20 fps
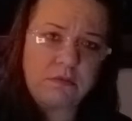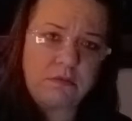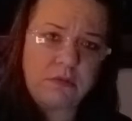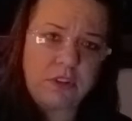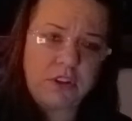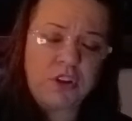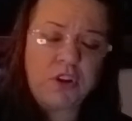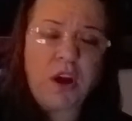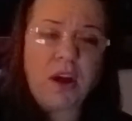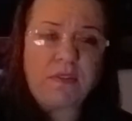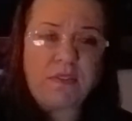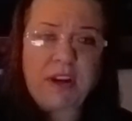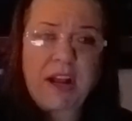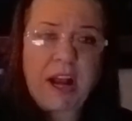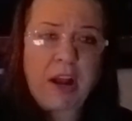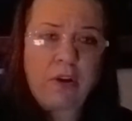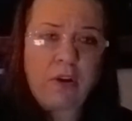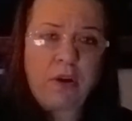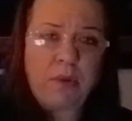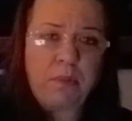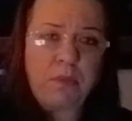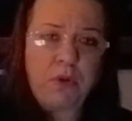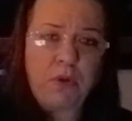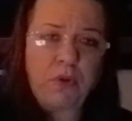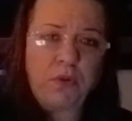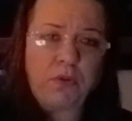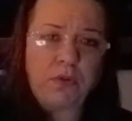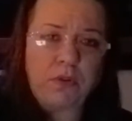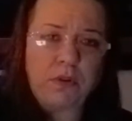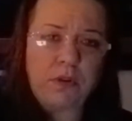you have an airy
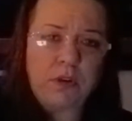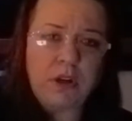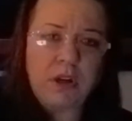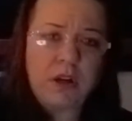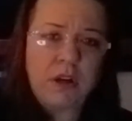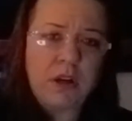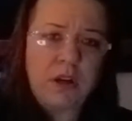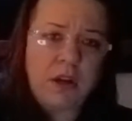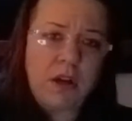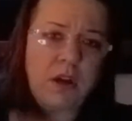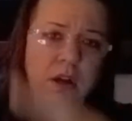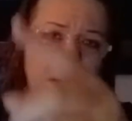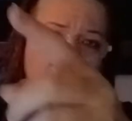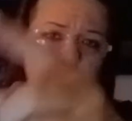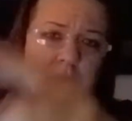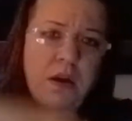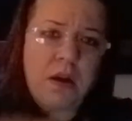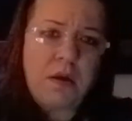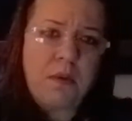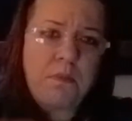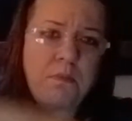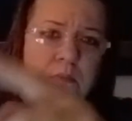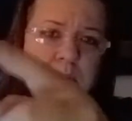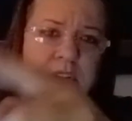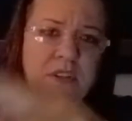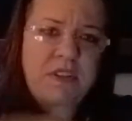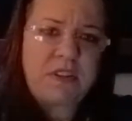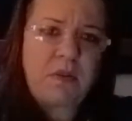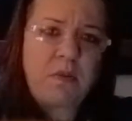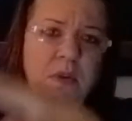moon.
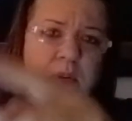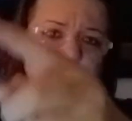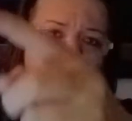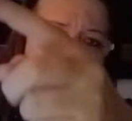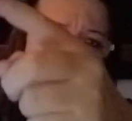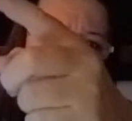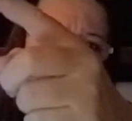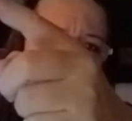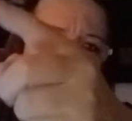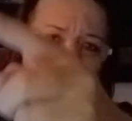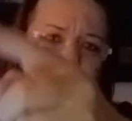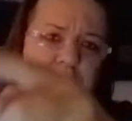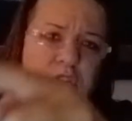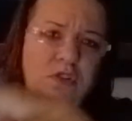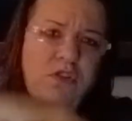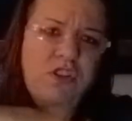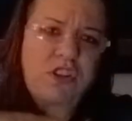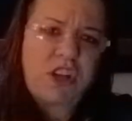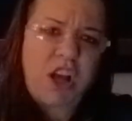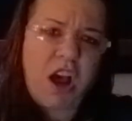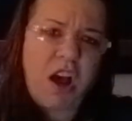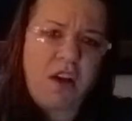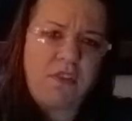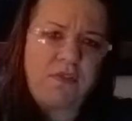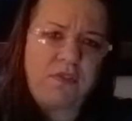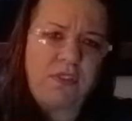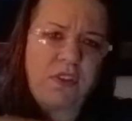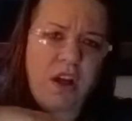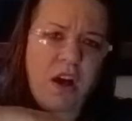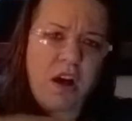But someone might give you
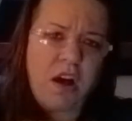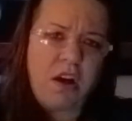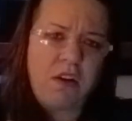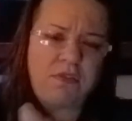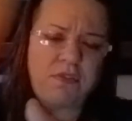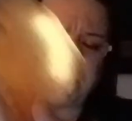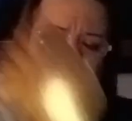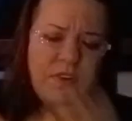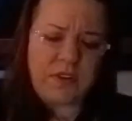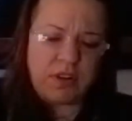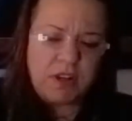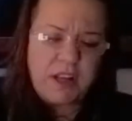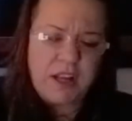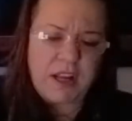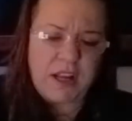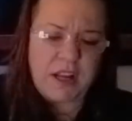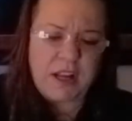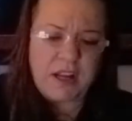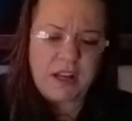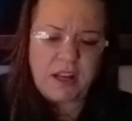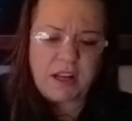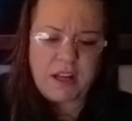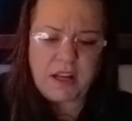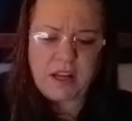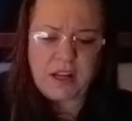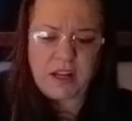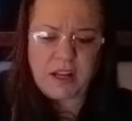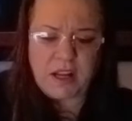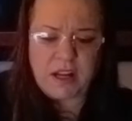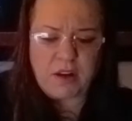tough love
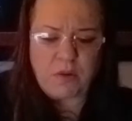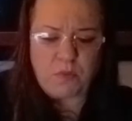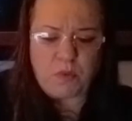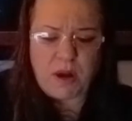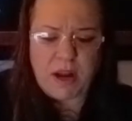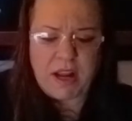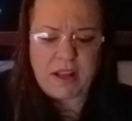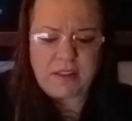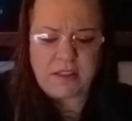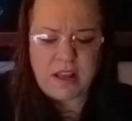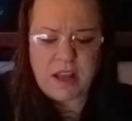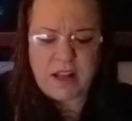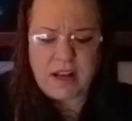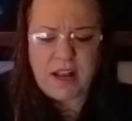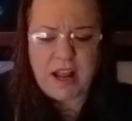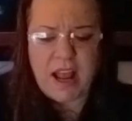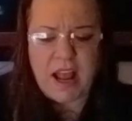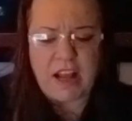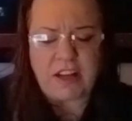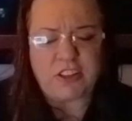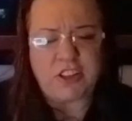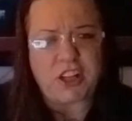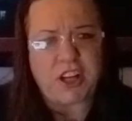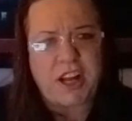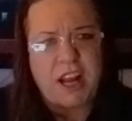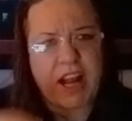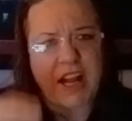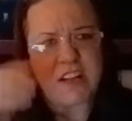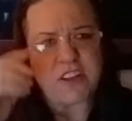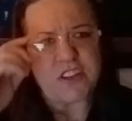in a way that
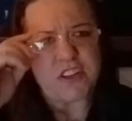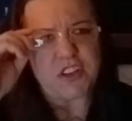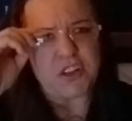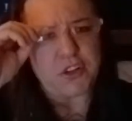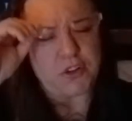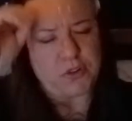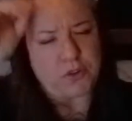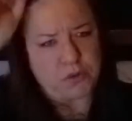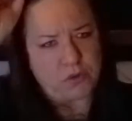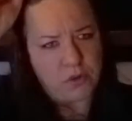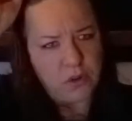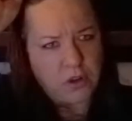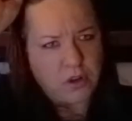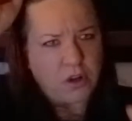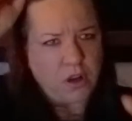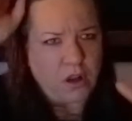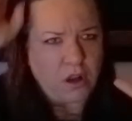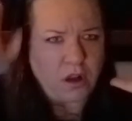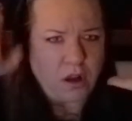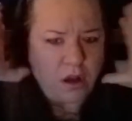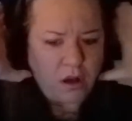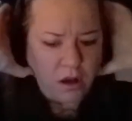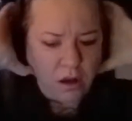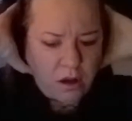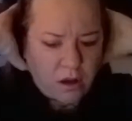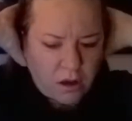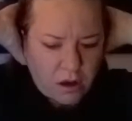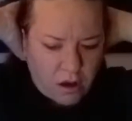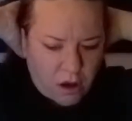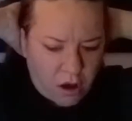educates you
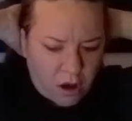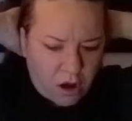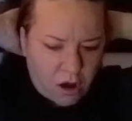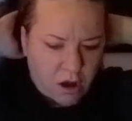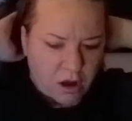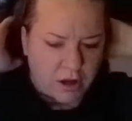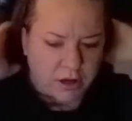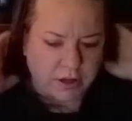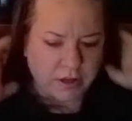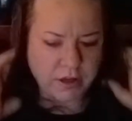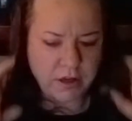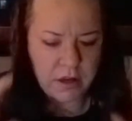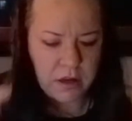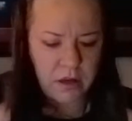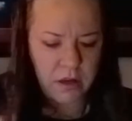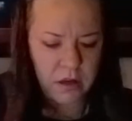on